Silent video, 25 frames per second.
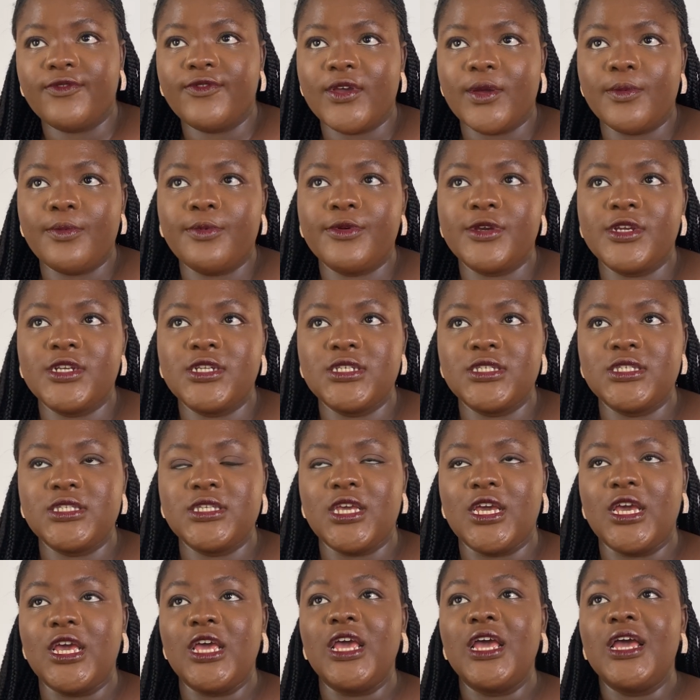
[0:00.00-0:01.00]
February
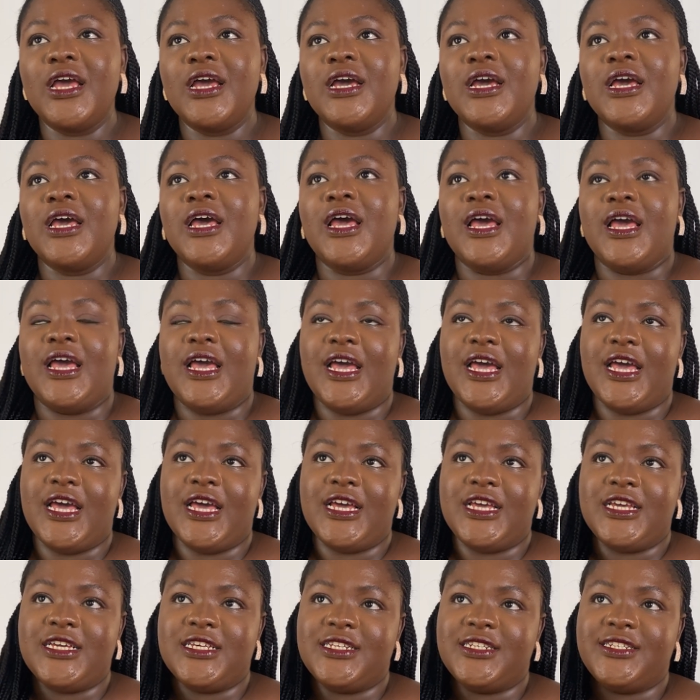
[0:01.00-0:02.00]
this year,
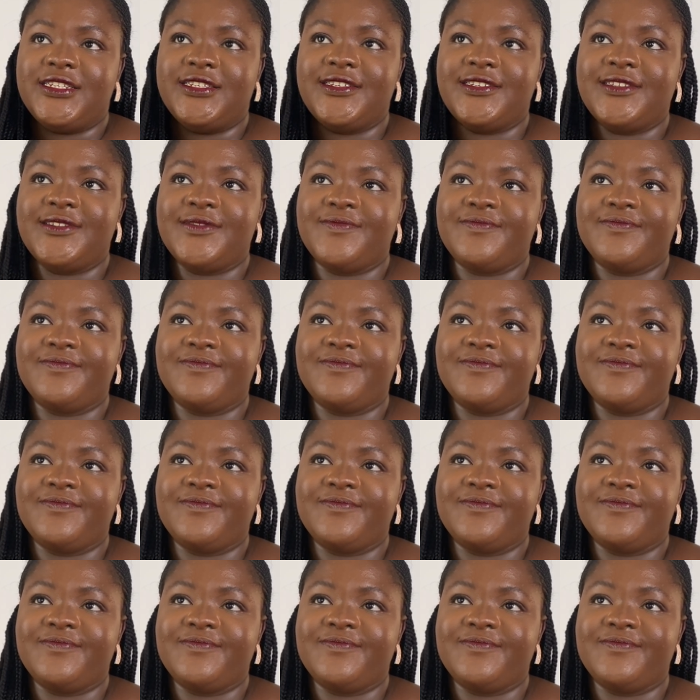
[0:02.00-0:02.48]
and